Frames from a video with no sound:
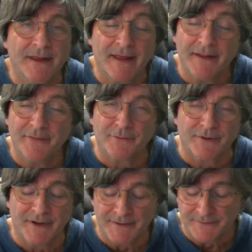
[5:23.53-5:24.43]
and the
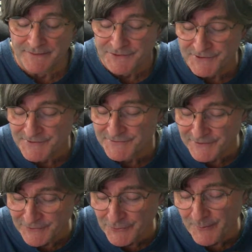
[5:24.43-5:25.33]
rain just
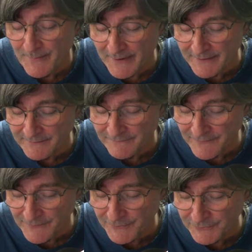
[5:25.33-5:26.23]
did not make it
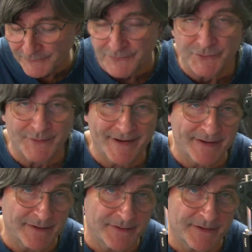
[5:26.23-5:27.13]
very good for doing
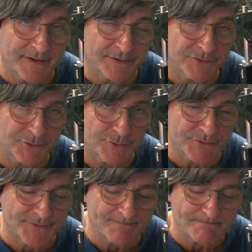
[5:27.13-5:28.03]
anything
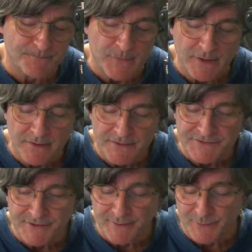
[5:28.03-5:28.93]
outdoors.
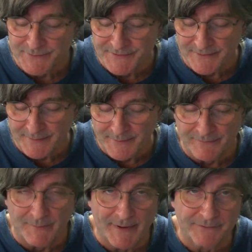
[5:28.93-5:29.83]
So it's a bit
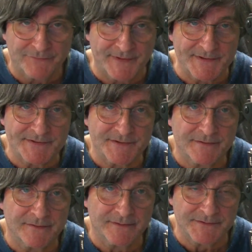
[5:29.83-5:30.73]
of a mud fest
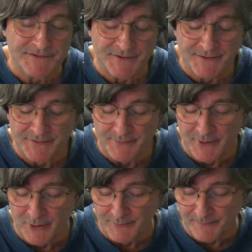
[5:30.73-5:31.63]
outside at the
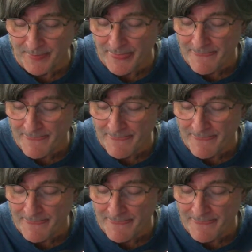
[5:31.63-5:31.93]
moment.